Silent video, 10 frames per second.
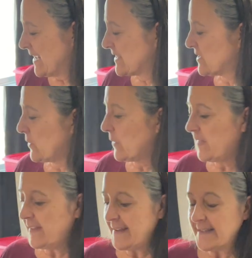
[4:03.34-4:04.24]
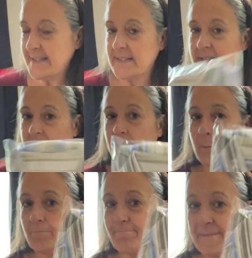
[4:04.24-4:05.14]
So this
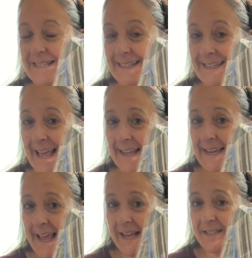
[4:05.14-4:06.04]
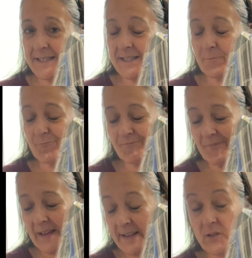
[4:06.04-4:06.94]
is a Nat Nast.
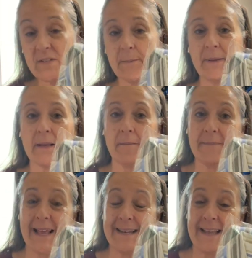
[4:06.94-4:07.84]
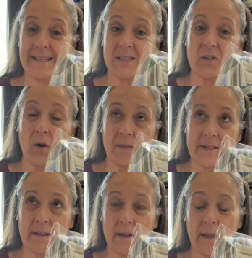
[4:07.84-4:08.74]
I used to pick up Nat Nast all the
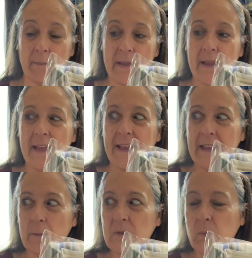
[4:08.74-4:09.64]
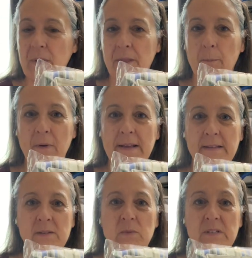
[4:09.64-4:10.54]
time. It was one of the
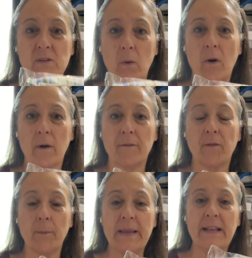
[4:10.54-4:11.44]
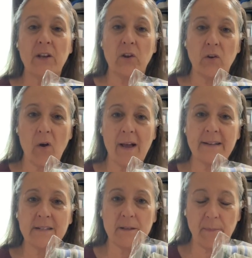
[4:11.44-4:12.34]
brands that was so hard for me not
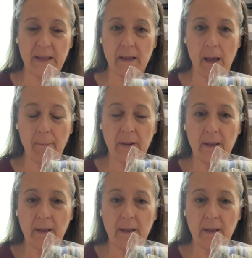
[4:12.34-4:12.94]
to pick up.